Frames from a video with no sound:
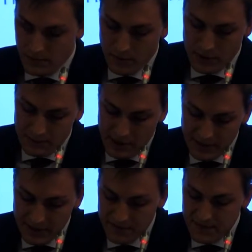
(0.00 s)
only
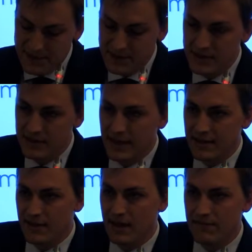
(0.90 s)
public officials that
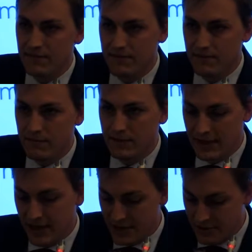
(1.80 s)

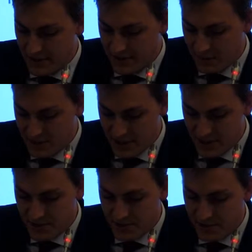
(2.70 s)
are in trusted
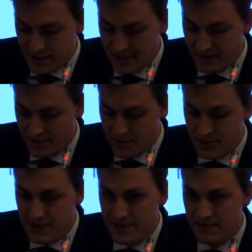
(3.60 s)
positions to take
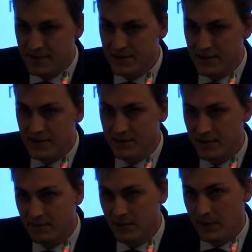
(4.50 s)
authoritative decisions
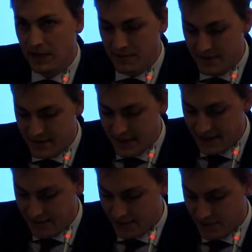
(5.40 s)
on behalf of the
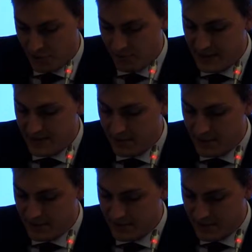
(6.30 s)
state should be
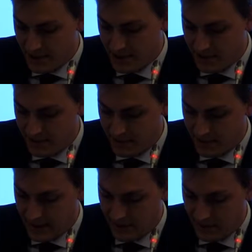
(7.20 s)
subject to such an
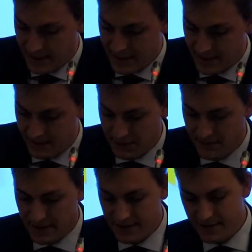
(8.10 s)
obligation. I
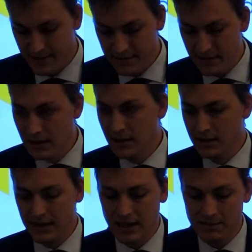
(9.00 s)
believe that
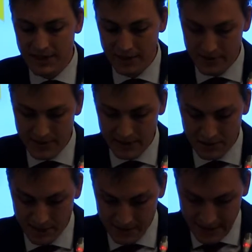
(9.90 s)
there can be no
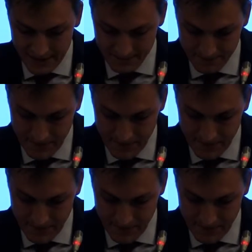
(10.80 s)
doubt about that.